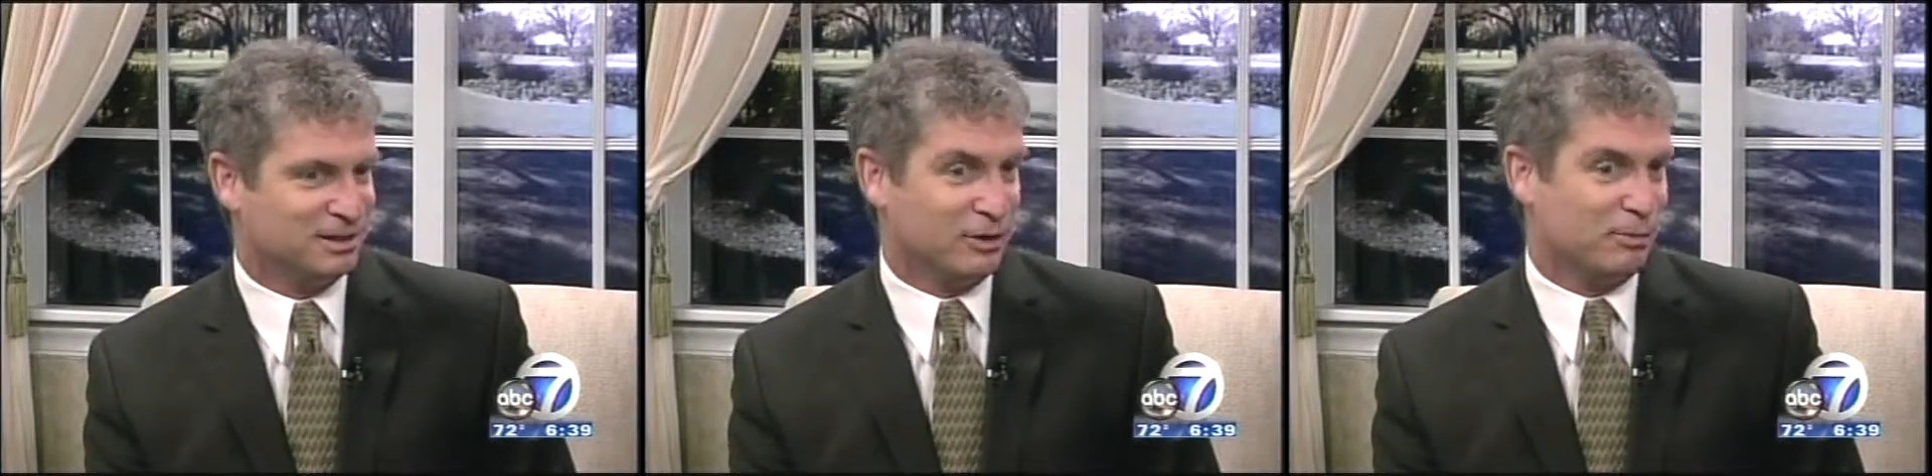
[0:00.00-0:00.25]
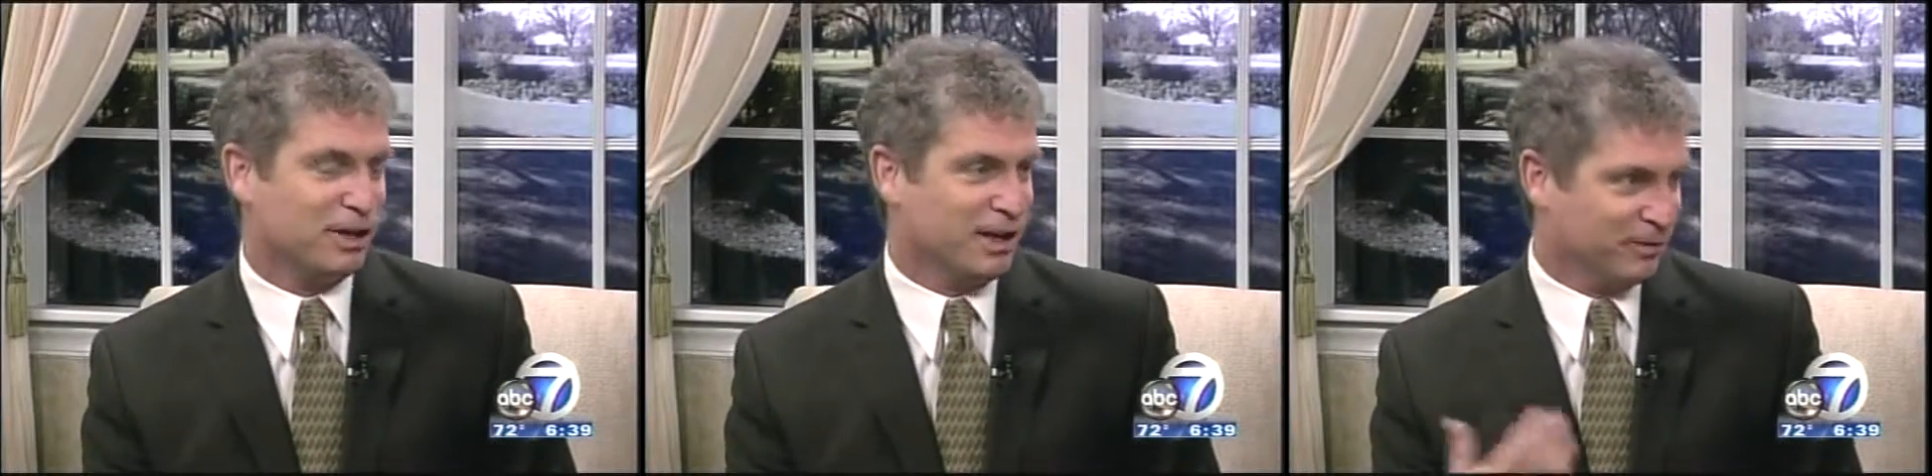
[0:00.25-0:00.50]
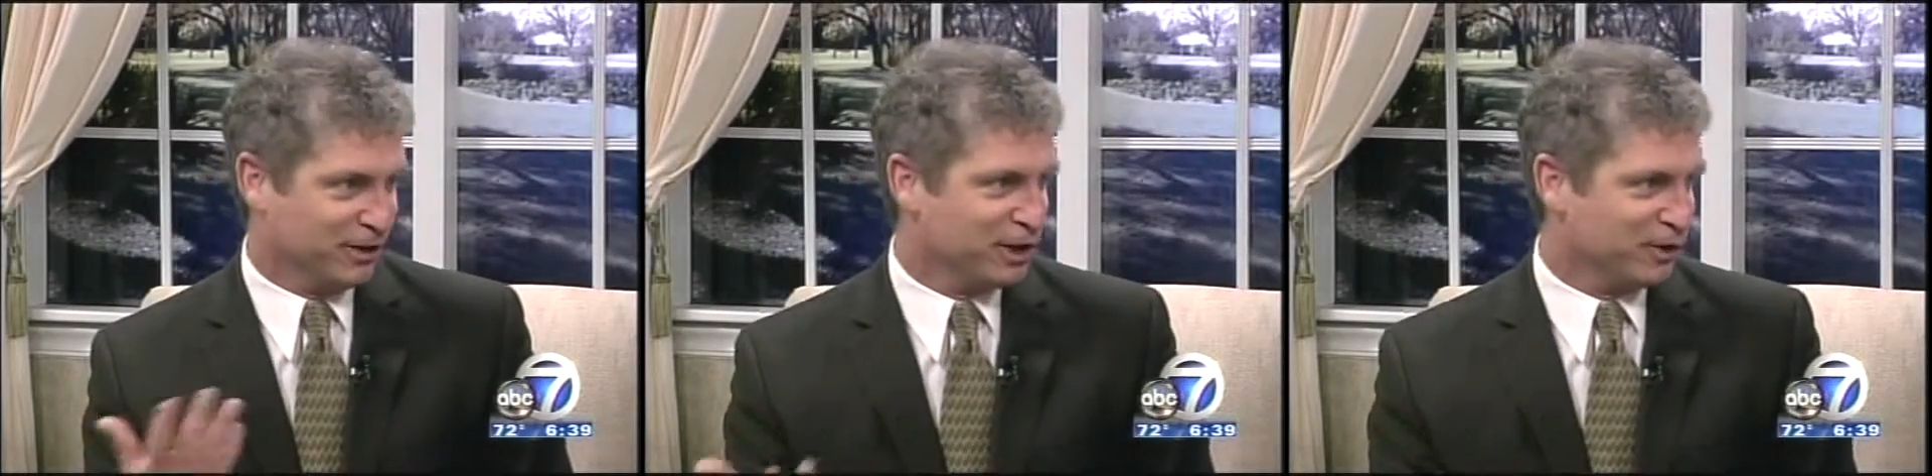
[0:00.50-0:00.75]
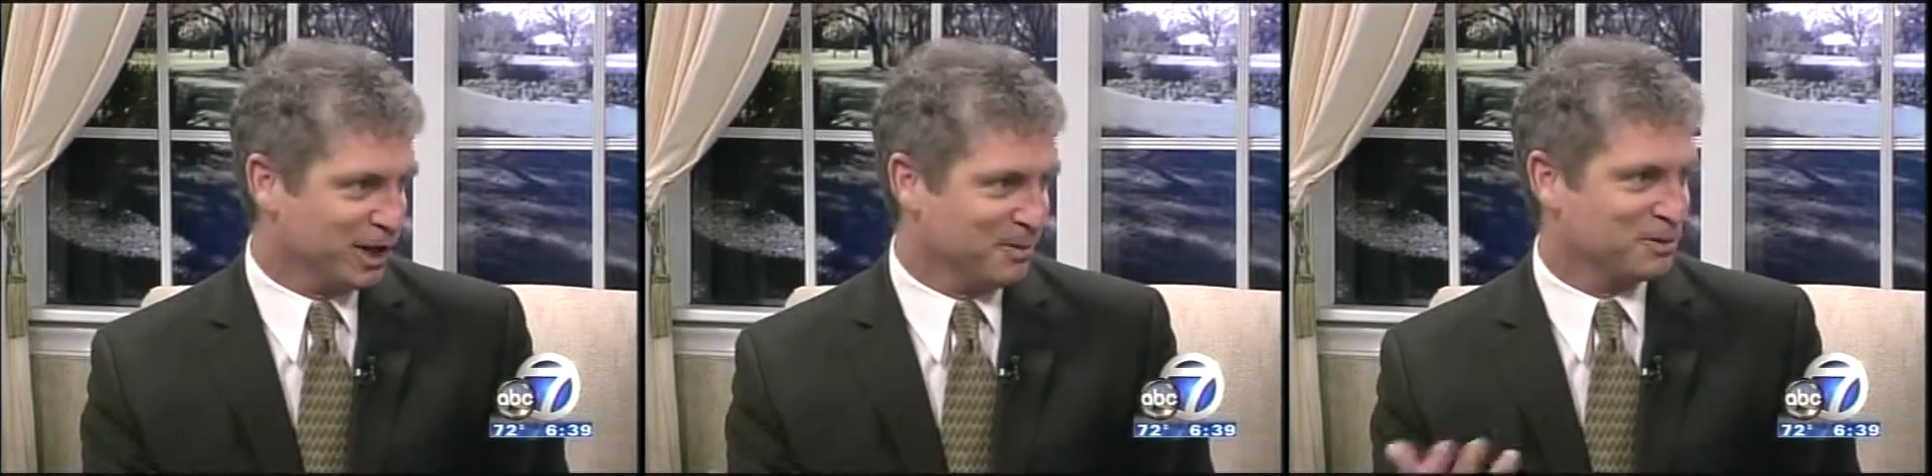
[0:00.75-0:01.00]
they're playing
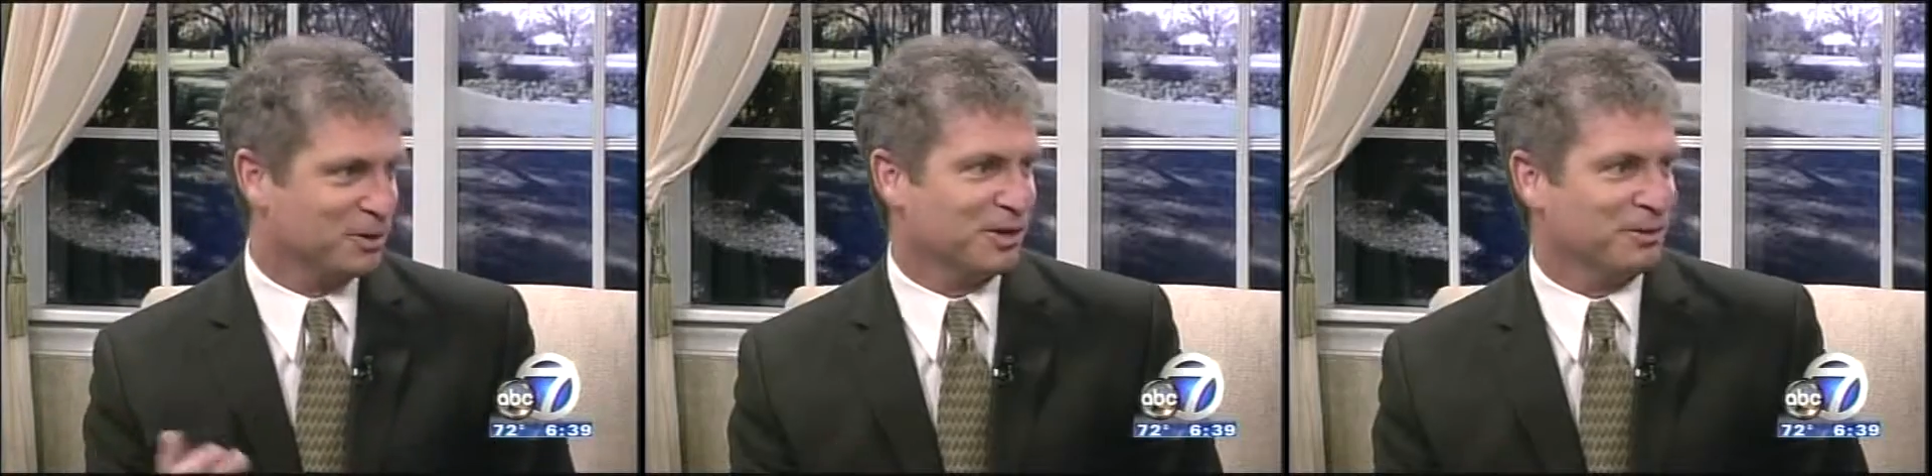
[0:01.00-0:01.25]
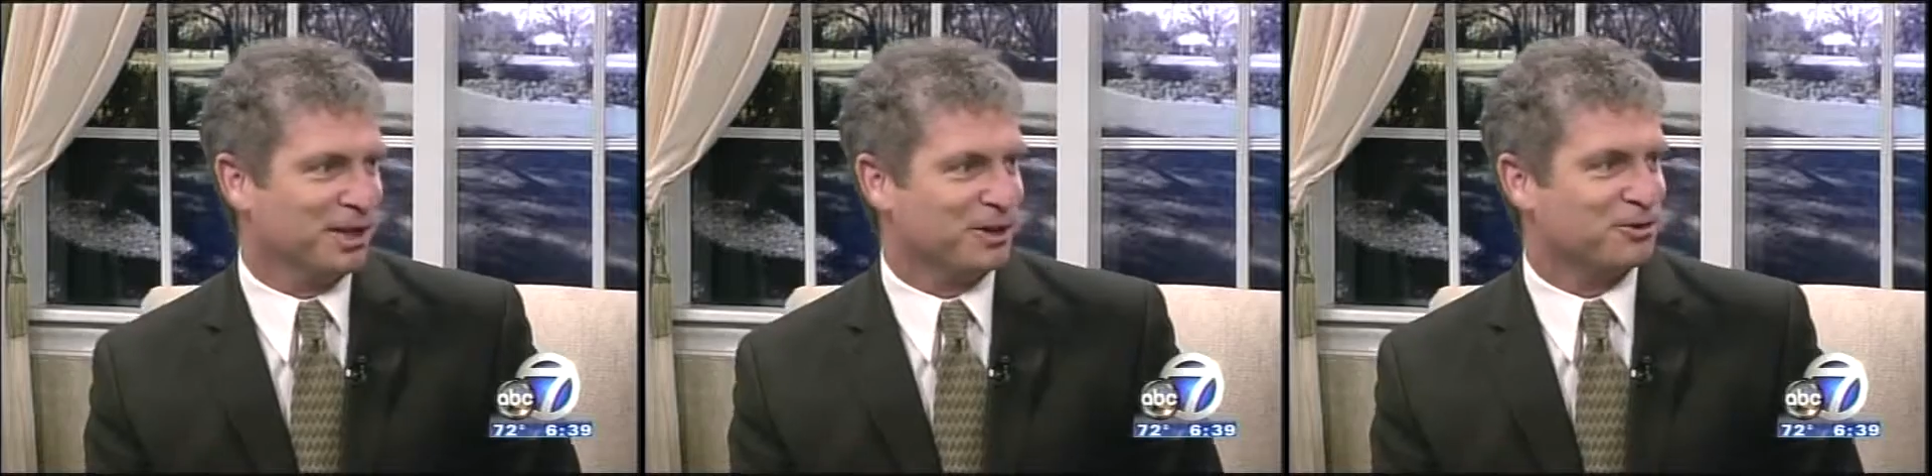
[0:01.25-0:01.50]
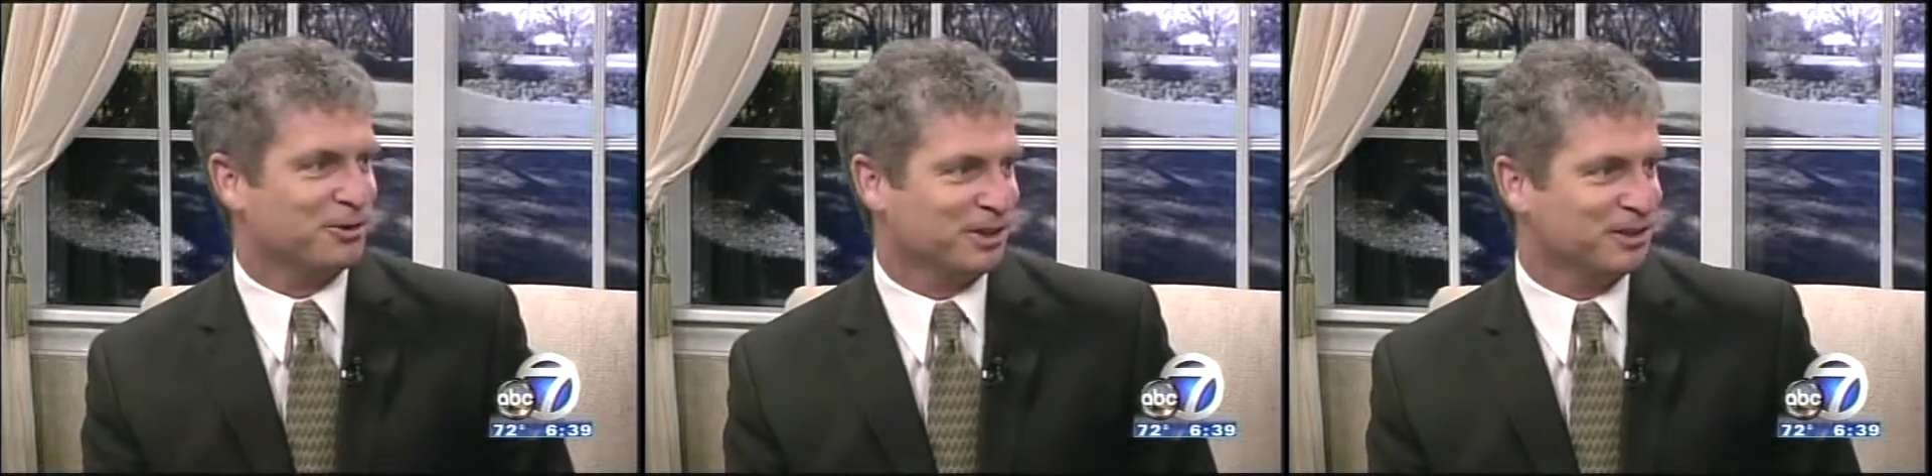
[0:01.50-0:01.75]
video games with them, actually.